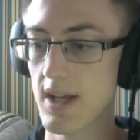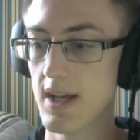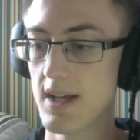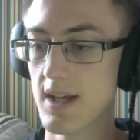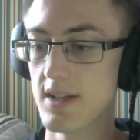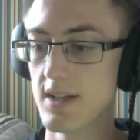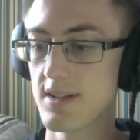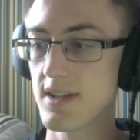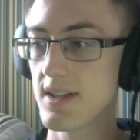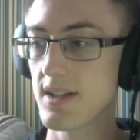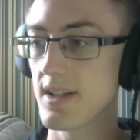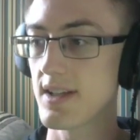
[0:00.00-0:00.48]

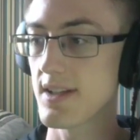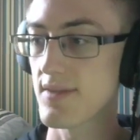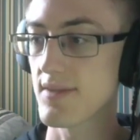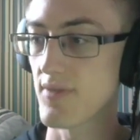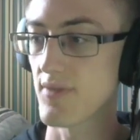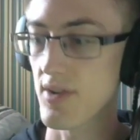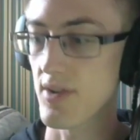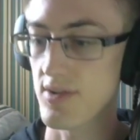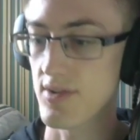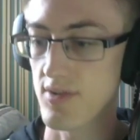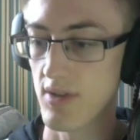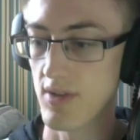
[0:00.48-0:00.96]
See, these
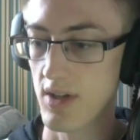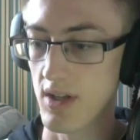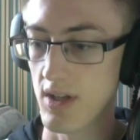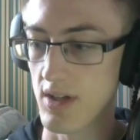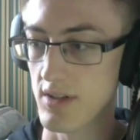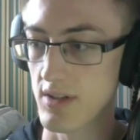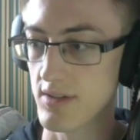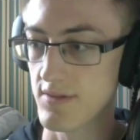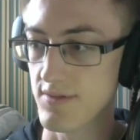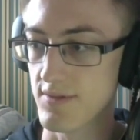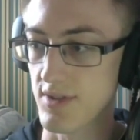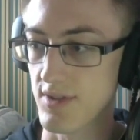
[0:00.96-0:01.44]
vlogs are a lot
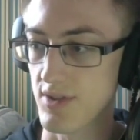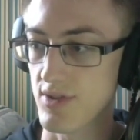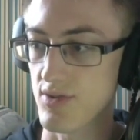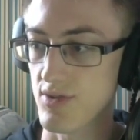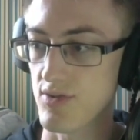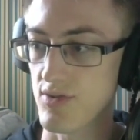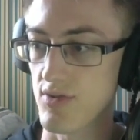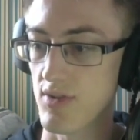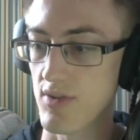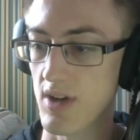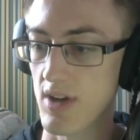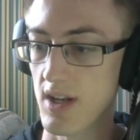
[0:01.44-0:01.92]
of just
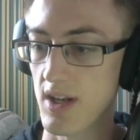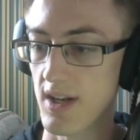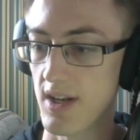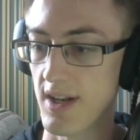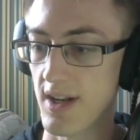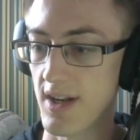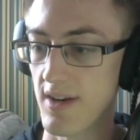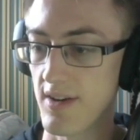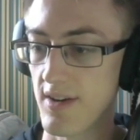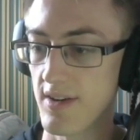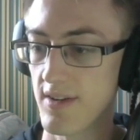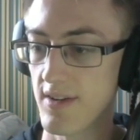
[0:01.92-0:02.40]
trial and
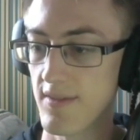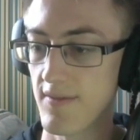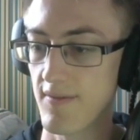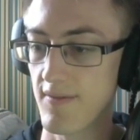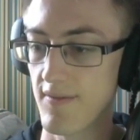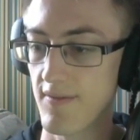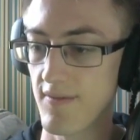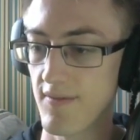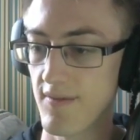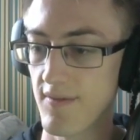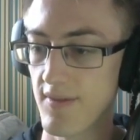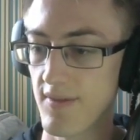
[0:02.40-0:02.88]
error.
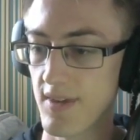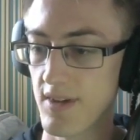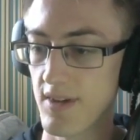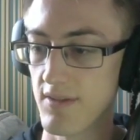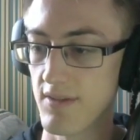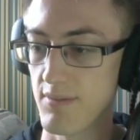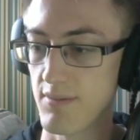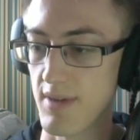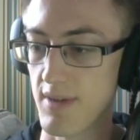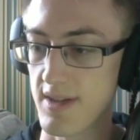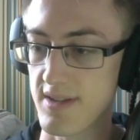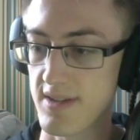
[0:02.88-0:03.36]

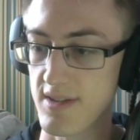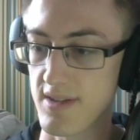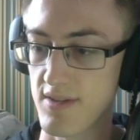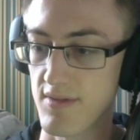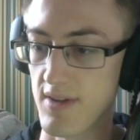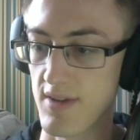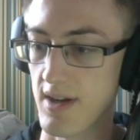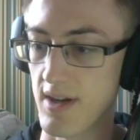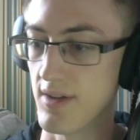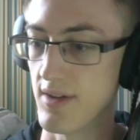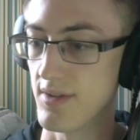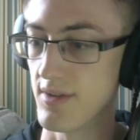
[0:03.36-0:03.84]
Of messing
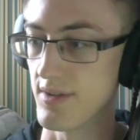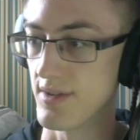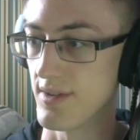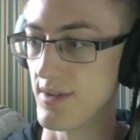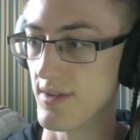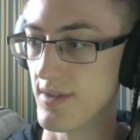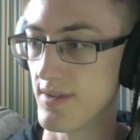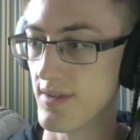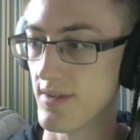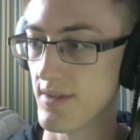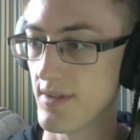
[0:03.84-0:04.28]
around.